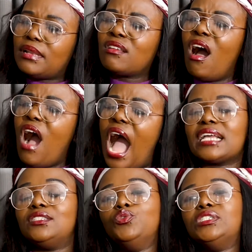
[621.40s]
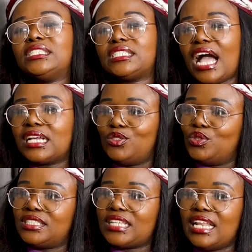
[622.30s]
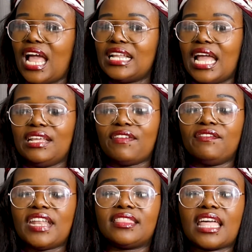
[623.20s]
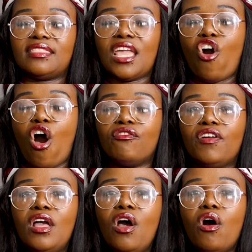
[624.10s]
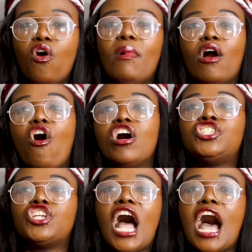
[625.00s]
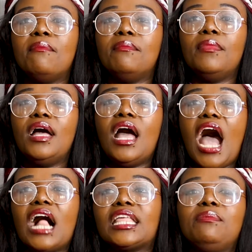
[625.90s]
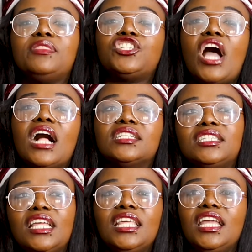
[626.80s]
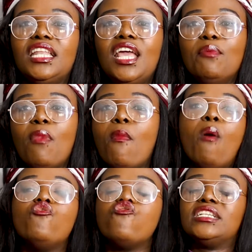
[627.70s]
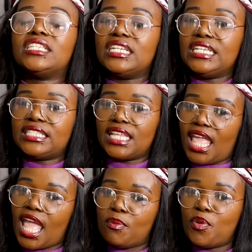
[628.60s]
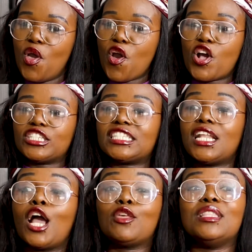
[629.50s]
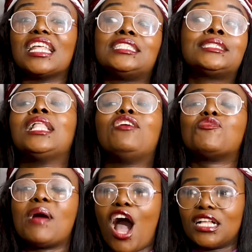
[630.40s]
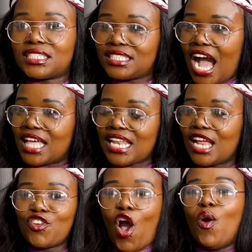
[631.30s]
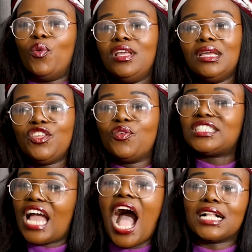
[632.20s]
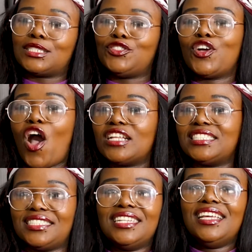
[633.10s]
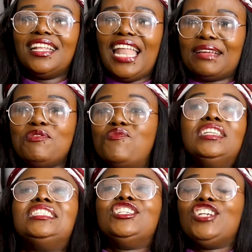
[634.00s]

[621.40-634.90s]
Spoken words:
I'm like, no, I can do this. I never even had that thing of, oh my gosh, I'll keep the child and then my mom will raise it in Eastern Cape. Because it's an argument that I still have with my aunts now. They're like, no, you're a child. You can't like be raising a